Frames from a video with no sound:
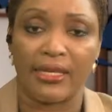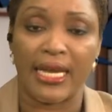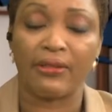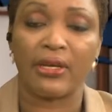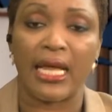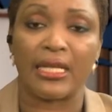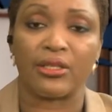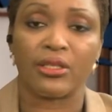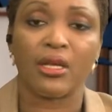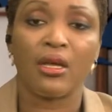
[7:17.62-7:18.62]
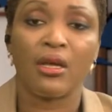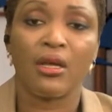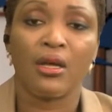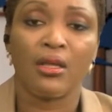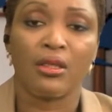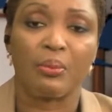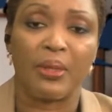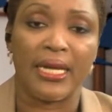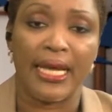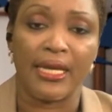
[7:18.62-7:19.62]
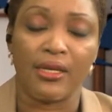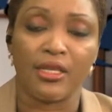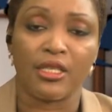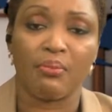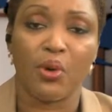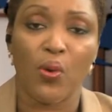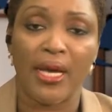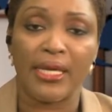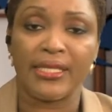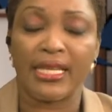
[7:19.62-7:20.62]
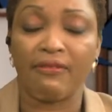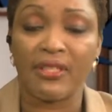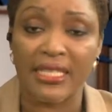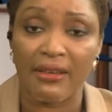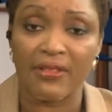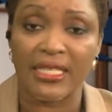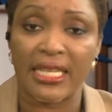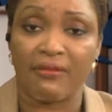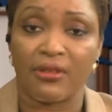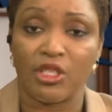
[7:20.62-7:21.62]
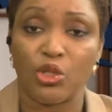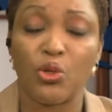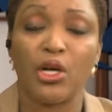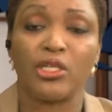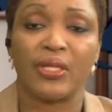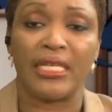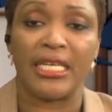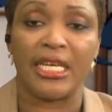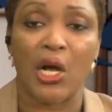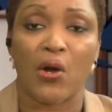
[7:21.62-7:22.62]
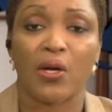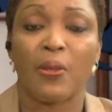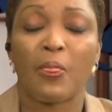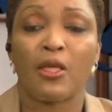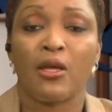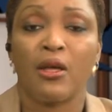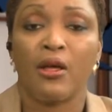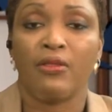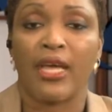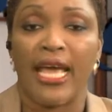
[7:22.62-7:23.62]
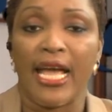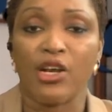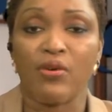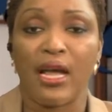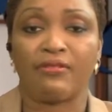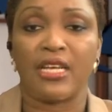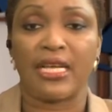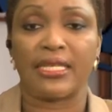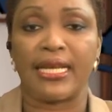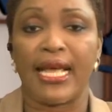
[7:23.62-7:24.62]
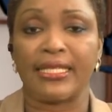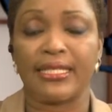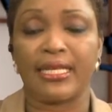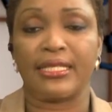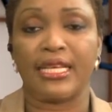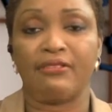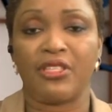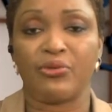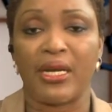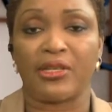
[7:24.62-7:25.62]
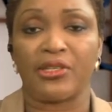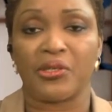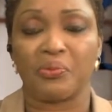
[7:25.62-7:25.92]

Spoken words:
the Netherlands. The plane is a Boeing 777-200ER. The aircraft has an excellent safety record.